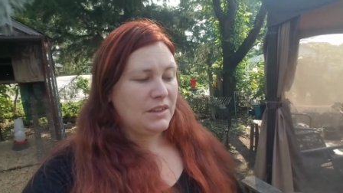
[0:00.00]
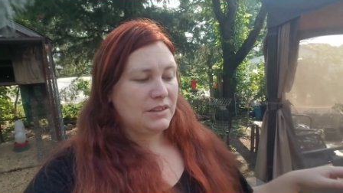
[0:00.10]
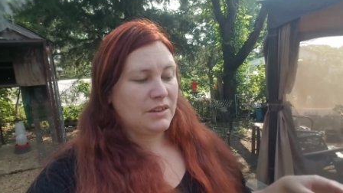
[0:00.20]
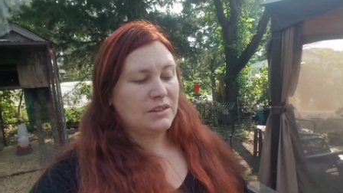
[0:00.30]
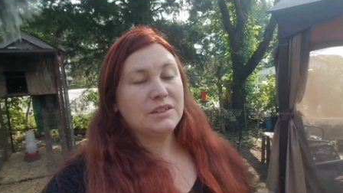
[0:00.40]

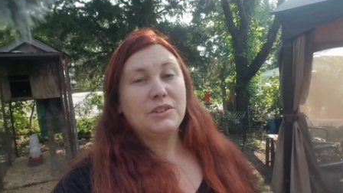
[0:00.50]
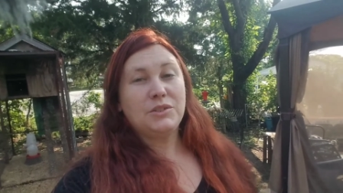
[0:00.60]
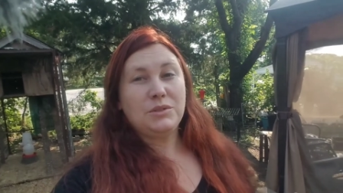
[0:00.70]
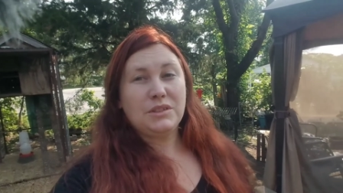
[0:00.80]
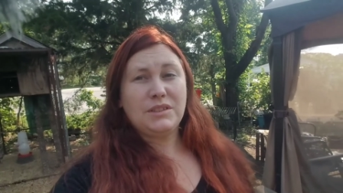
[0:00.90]
The garlic, you're
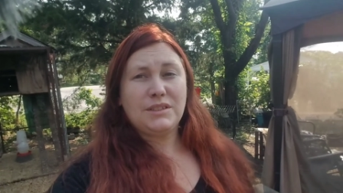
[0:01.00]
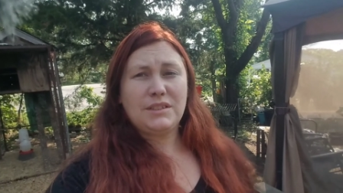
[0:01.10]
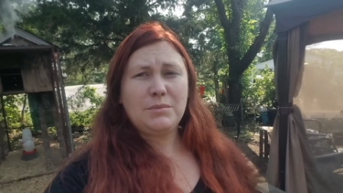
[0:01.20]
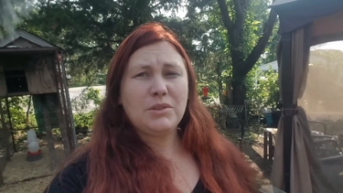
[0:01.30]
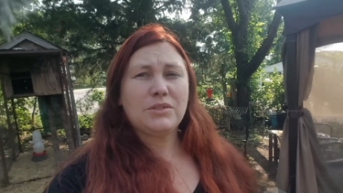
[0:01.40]
doing
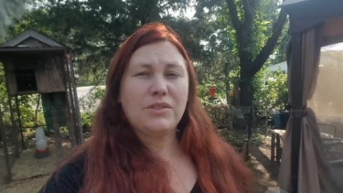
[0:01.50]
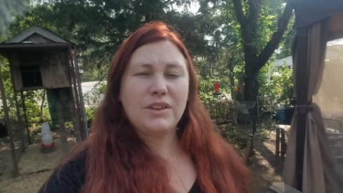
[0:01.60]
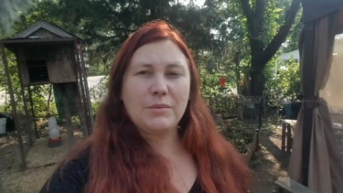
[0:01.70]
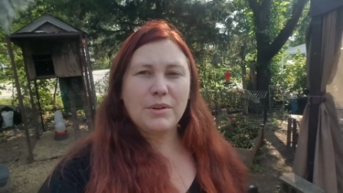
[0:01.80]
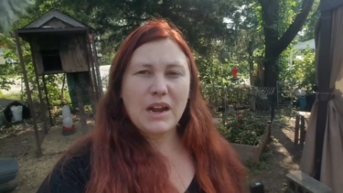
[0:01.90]
similar
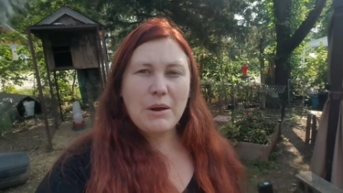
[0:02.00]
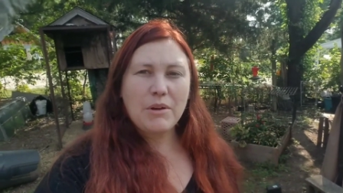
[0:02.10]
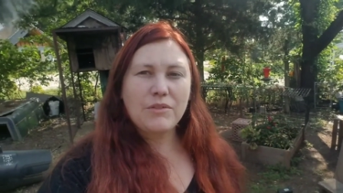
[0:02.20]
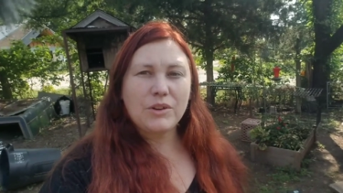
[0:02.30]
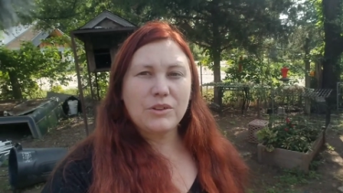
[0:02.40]
thing, but
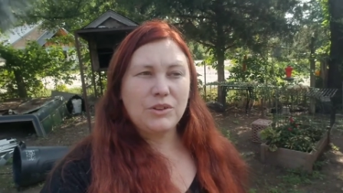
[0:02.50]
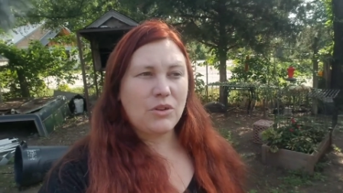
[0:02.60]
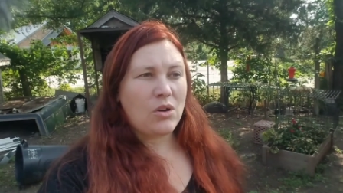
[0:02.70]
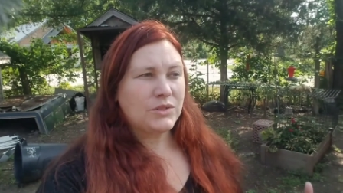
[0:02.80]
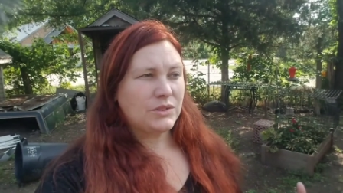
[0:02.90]
however, you're
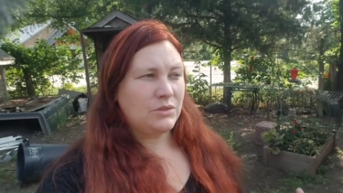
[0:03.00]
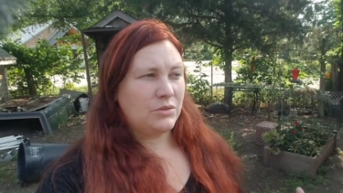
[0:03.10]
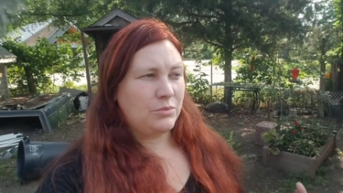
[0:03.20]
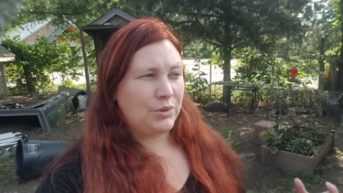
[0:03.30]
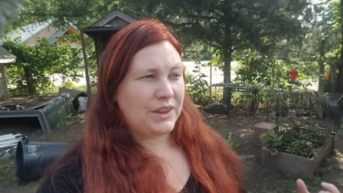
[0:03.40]

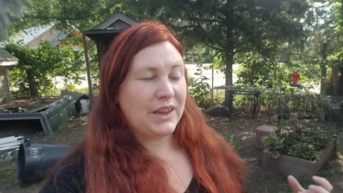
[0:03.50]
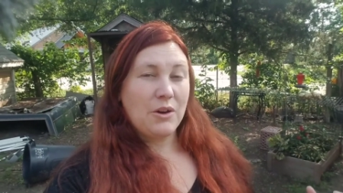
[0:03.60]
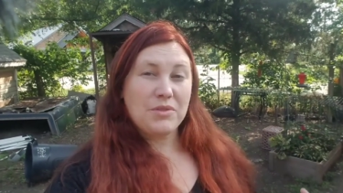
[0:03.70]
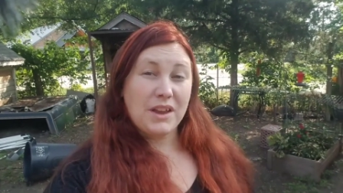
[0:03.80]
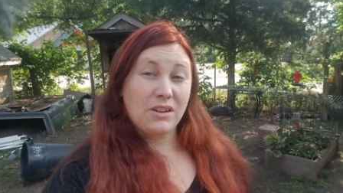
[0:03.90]
also bringing
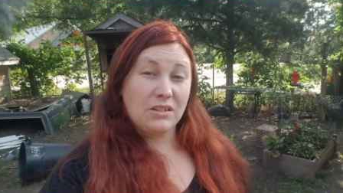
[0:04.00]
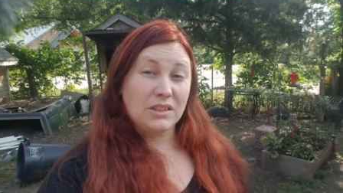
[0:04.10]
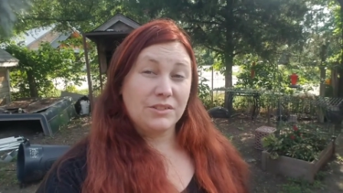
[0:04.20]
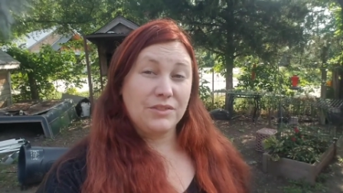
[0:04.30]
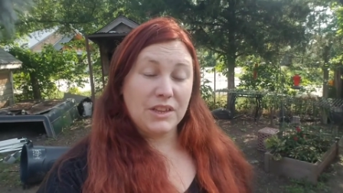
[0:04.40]
out that
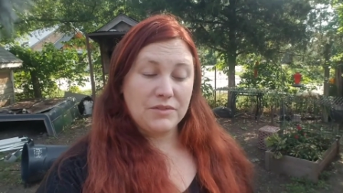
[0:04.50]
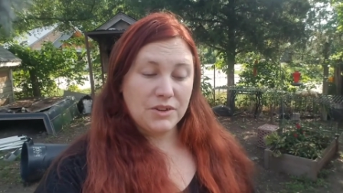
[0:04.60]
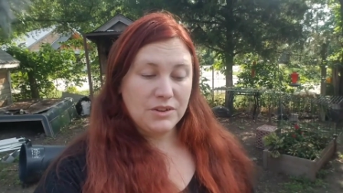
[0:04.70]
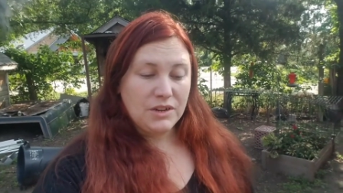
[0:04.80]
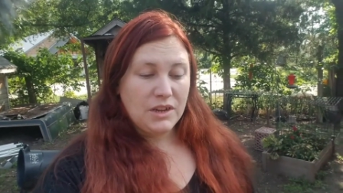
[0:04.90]
garlic flavor.